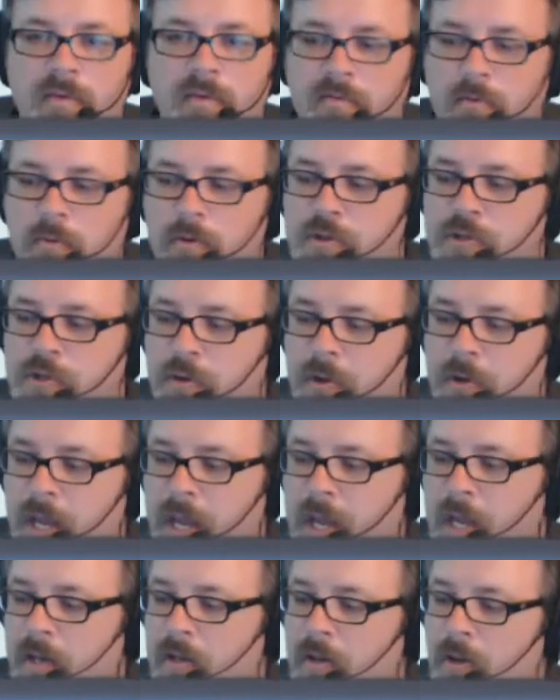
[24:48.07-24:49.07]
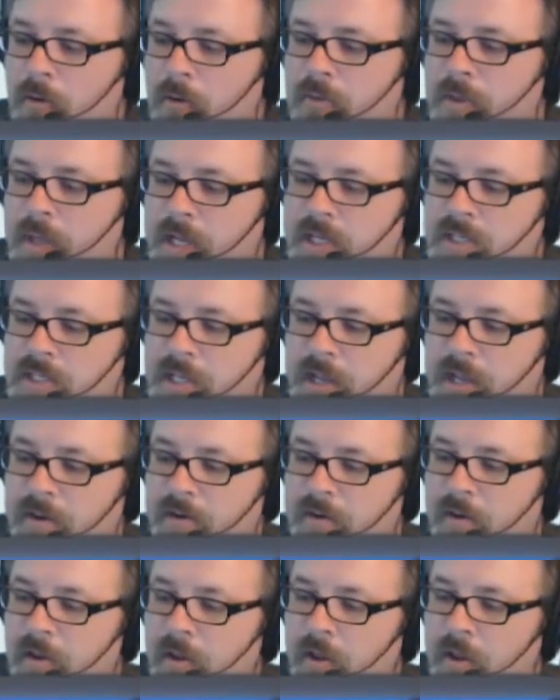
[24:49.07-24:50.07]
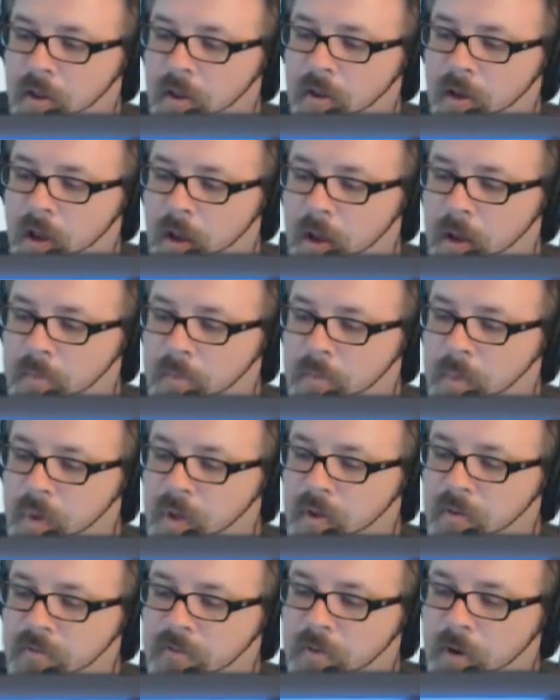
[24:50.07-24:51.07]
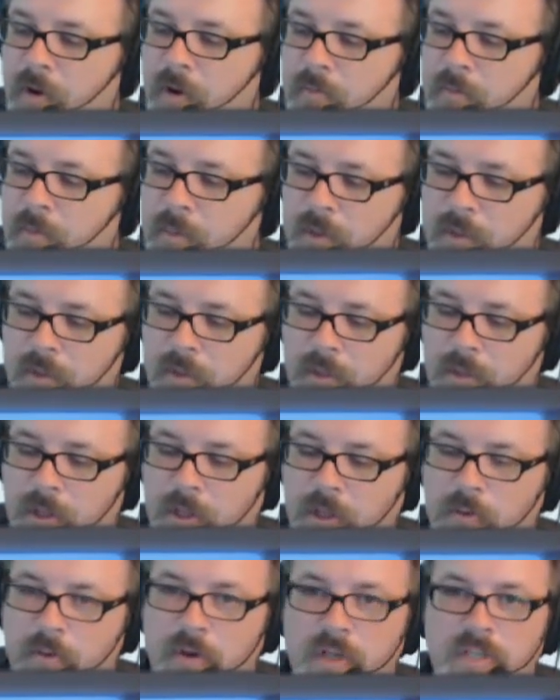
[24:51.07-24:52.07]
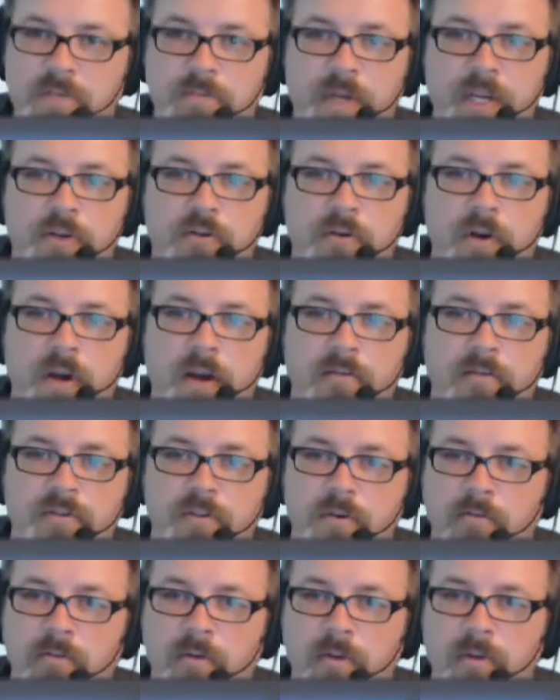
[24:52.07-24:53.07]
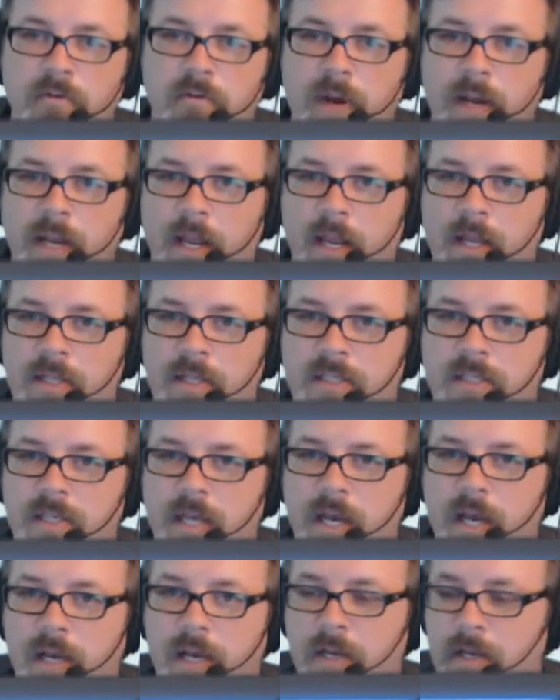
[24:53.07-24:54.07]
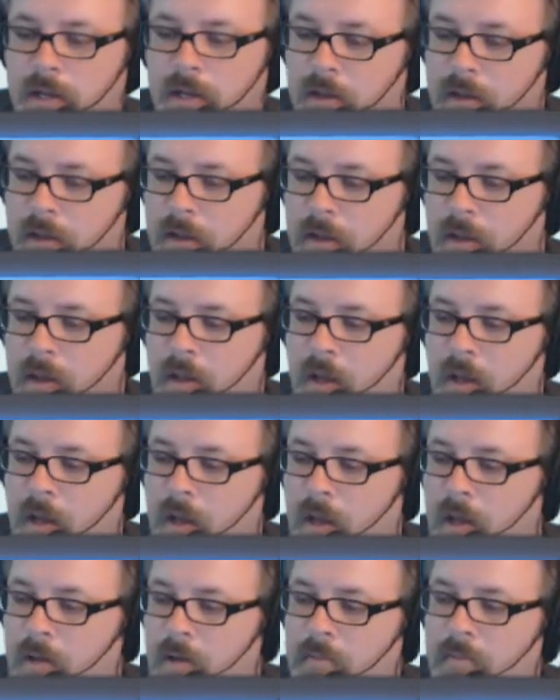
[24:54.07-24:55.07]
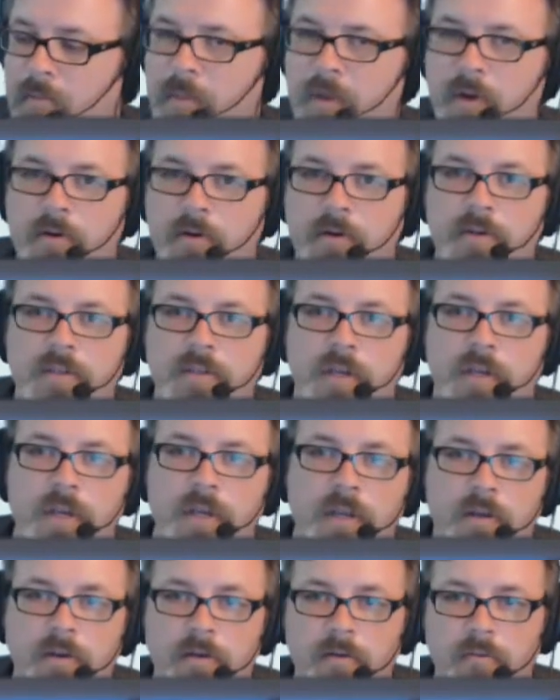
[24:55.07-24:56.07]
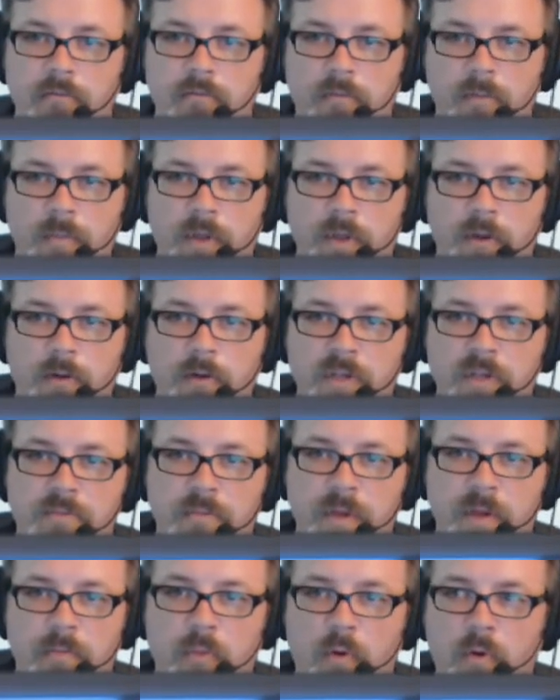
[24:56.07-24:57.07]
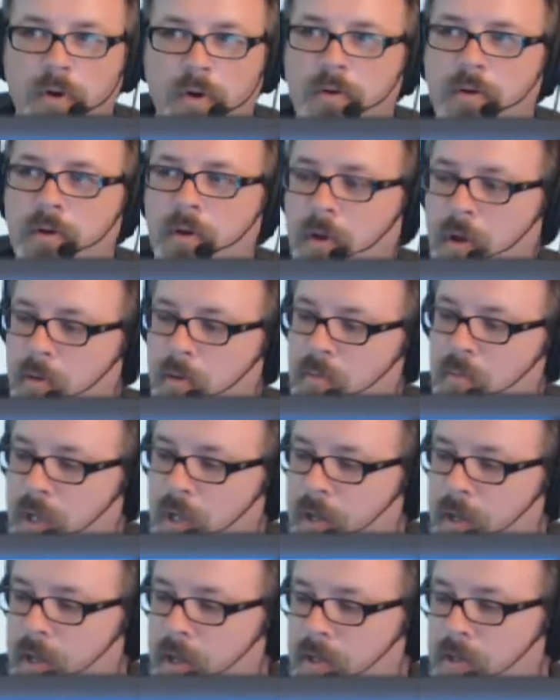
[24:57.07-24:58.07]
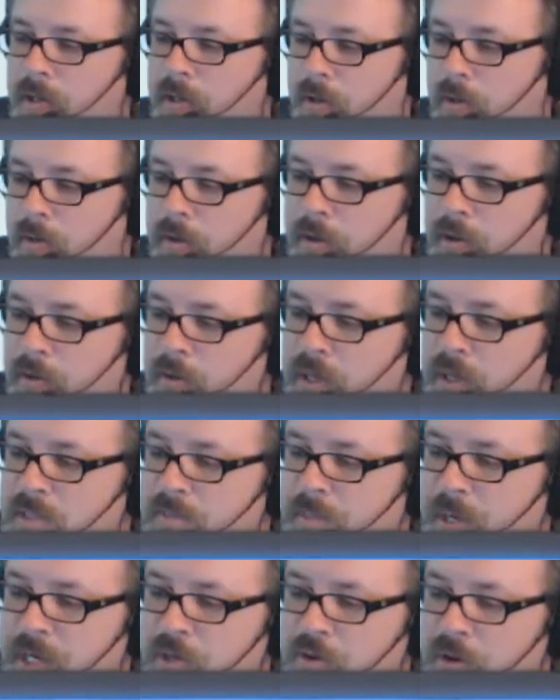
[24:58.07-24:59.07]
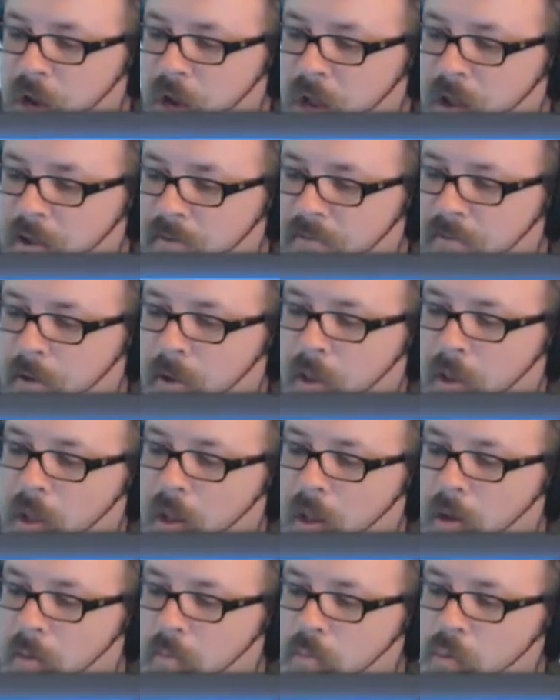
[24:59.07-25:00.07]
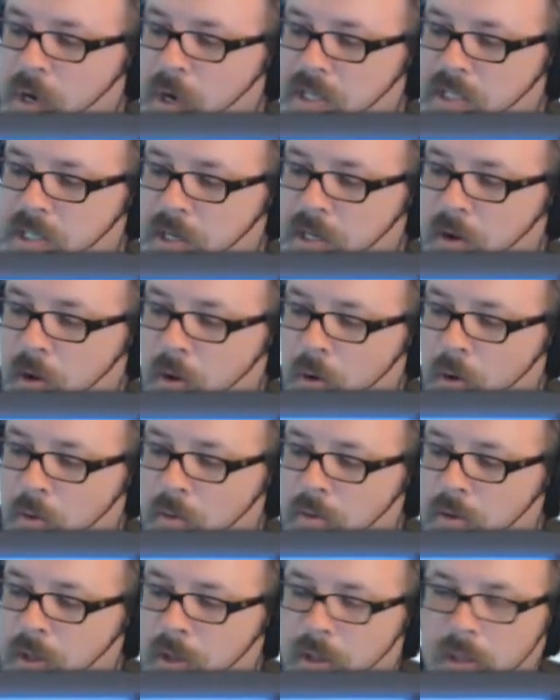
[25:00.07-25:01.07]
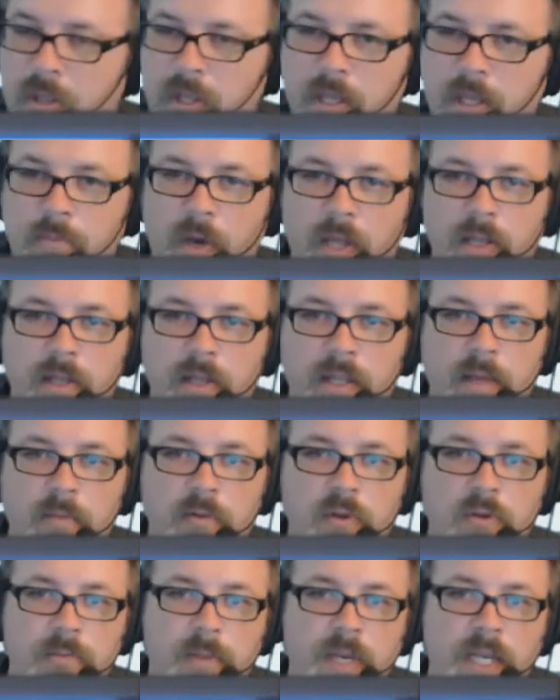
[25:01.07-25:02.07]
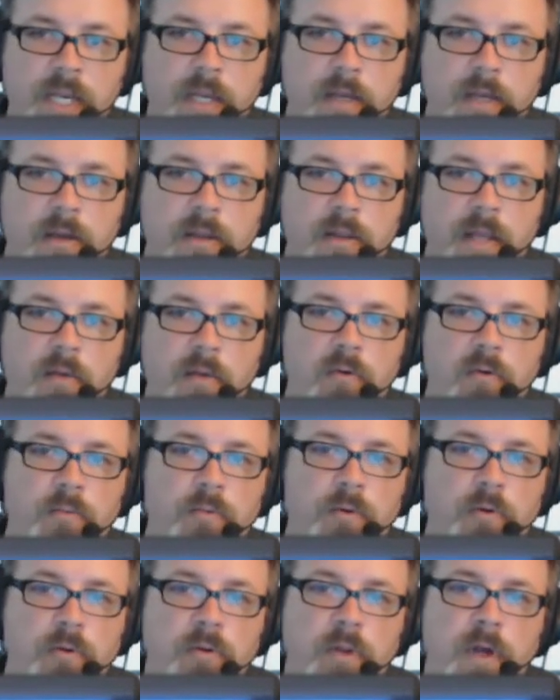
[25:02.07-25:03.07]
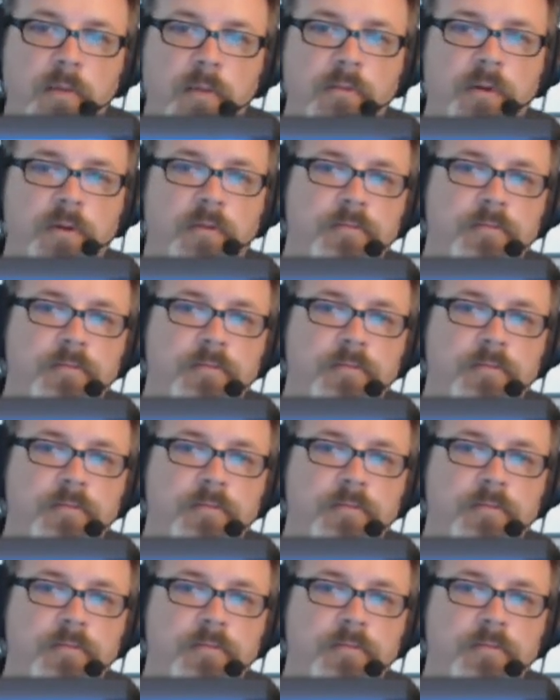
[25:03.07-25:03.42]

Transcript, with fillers: of course you can load things in um, from the USB drive. So over on the right hand side, um, there is a USB port. Plug in your USB drive, press and hold the button labeled media, and that will pull up